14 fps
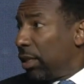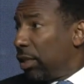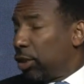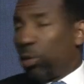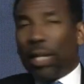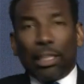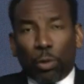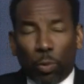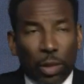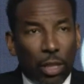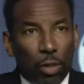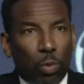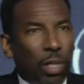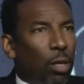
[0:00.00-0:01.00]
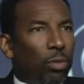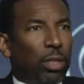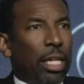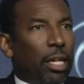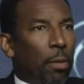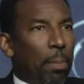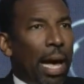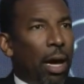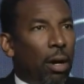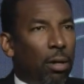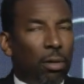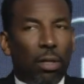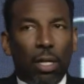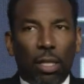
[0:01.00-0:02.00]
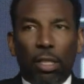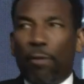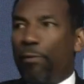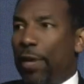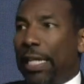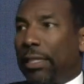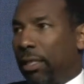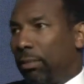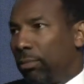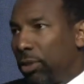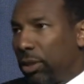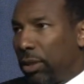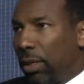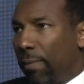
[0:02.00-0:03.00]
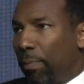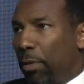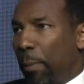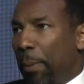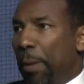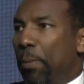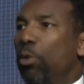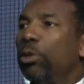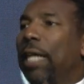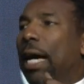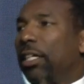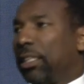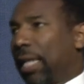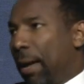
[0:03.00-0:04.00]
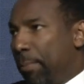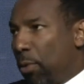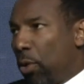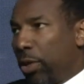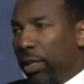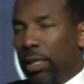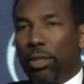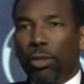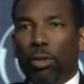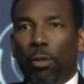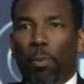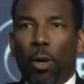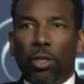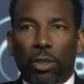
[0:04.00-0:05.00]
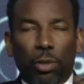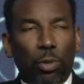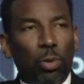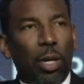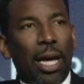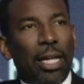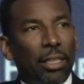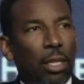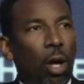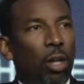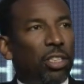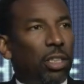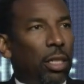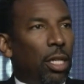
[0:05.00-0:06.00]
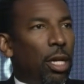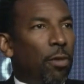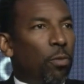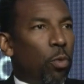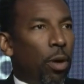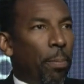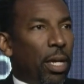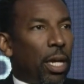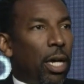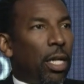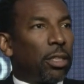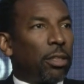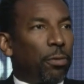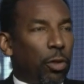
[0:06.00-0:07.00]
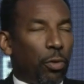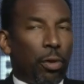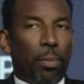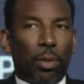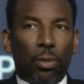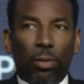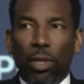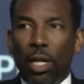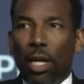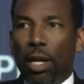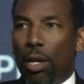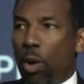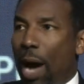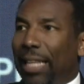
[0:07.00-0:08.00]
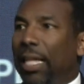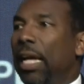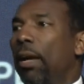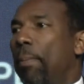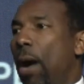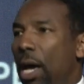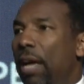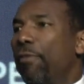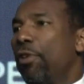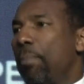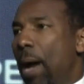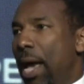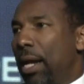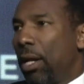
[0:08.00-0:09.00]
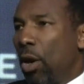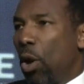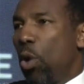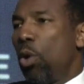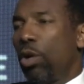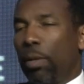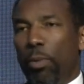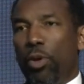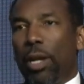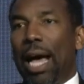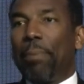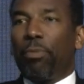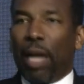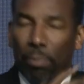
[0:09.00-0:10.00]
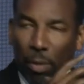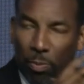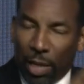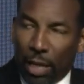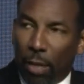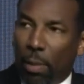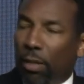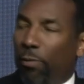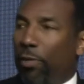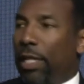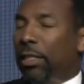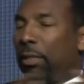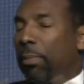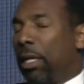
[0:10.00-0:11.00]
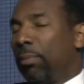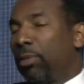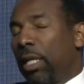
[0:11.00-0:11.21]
So that's what we do. We don't think about the victims, the people whose house got broken into, the person who has lost a loved one because of a criminal. No, I think about everybody, the whole community. I'm thinking about the victim, and I'm